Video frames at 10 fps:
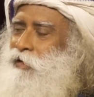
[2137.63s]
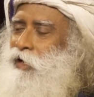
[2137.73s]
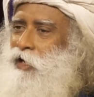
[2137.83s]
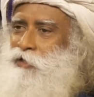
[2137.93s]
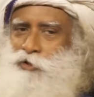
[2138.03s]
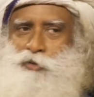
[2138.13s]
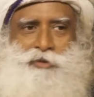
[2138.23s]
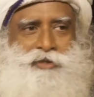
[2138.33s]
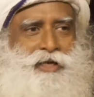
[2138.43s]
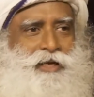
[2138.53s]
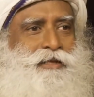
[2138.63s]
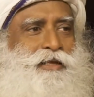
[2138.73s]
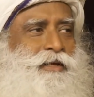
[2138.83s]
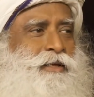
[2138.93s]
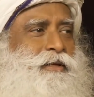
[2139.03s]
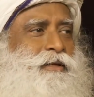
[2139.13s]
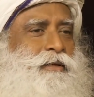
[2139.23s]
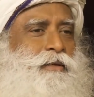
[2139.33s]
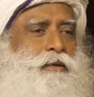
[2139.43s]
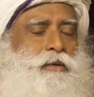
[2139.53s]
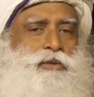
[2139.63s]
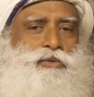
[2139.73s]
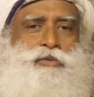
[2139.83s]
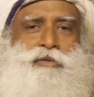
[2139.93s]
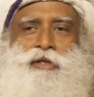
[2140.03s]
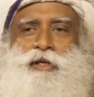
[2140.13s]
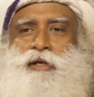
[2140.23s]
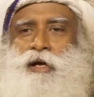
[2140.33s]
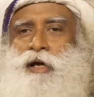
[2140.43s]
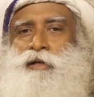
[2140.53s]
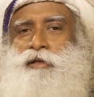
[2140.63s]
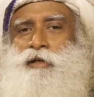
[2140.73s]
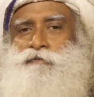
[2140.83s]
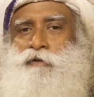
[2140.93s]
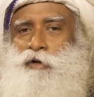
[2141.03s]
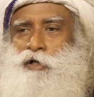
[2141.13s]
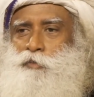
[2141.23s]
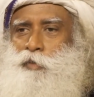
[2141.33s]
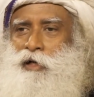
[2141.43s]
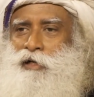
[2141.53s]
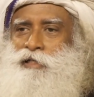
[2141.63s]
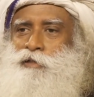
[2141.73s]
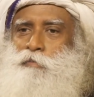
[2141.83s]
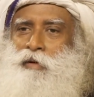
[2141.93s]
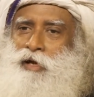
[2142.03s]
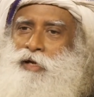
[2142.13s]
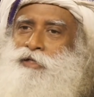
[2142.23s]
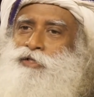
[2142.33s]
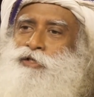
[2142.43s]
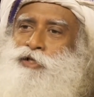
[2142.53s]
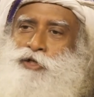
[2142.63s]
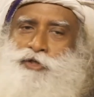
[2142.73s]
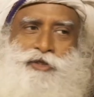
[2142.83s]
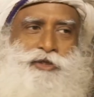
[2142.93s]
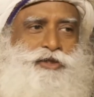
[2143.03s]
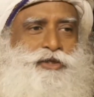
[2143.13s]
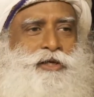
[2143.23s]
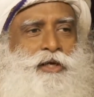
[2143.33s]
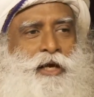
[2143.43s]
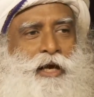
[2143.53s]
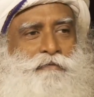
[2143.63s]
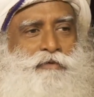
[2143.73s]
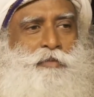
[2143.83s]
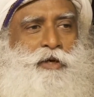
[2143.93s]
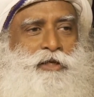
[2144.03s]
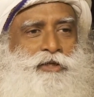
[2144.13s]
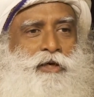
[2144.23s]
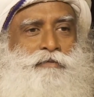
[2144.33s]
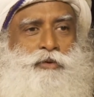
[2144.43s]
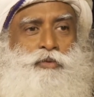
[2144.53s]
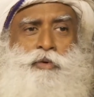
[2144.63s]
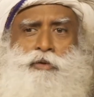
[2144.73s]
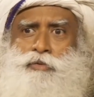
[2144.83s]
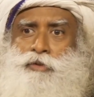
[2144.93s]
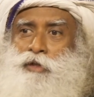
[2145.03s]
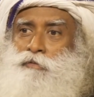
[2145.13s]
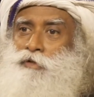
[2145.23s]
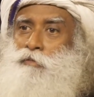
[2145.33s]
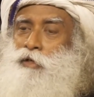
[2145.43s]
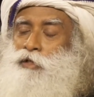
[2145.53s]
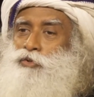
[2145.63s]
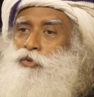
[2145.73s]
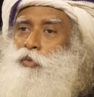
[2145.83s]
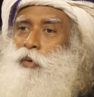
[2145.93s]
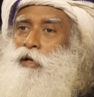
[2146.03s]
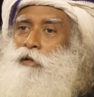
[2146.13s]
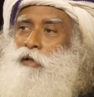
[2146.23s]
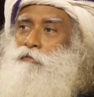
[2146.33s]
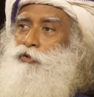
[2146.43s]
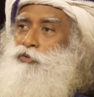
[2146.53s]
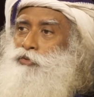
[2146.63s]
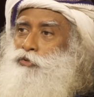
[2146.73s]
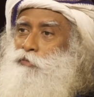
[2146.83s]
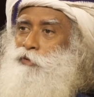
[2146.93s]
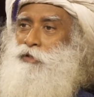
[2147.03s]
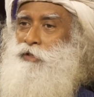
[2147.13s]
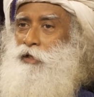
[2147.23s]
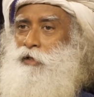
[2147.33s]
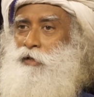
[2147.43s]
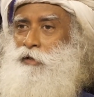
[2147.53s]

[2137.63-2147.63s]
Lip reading: I don't see anything. So their idea of a hospital is beds, nurses, everybody serving you. When you serve somebody so well, they will choose to be sick.